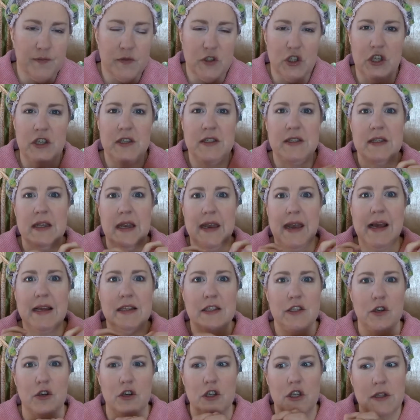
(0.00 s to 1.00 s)
She's the
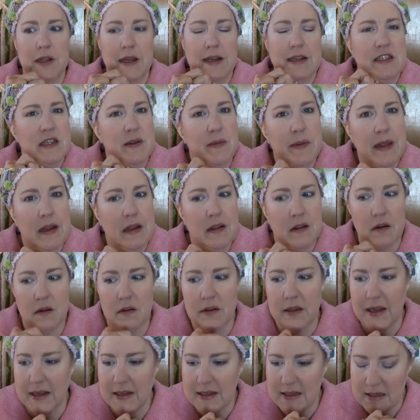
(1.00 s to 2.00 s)
nester. She likes to be a
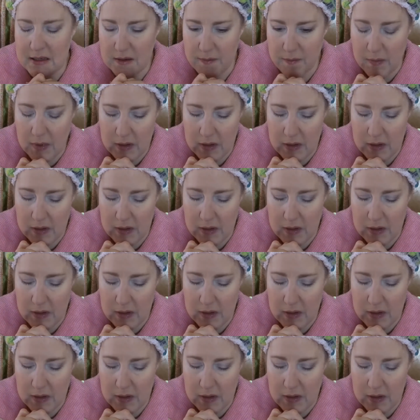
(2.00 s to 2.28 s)
little nest.